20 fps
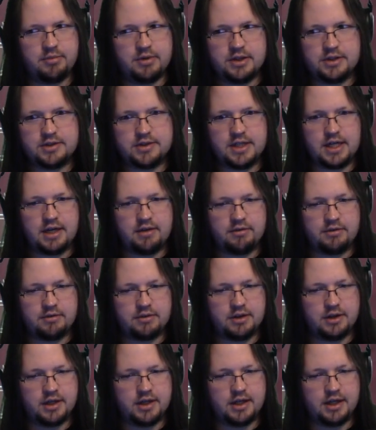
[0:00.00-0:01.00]
but it's not even
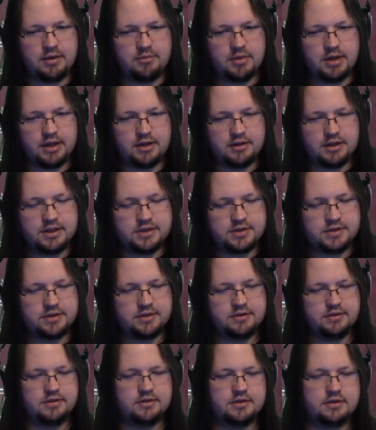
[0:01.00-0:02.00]
really on my list.
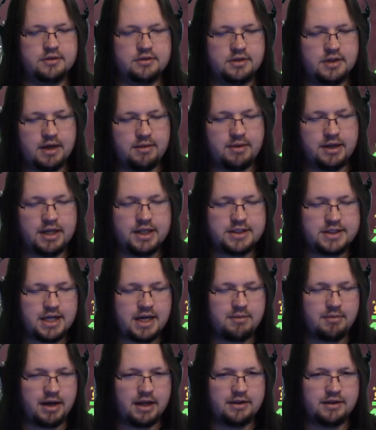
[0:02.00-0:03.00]
I mean, it's
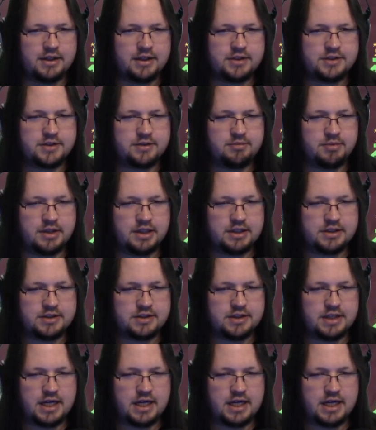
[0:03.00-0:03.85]
on my list, but it's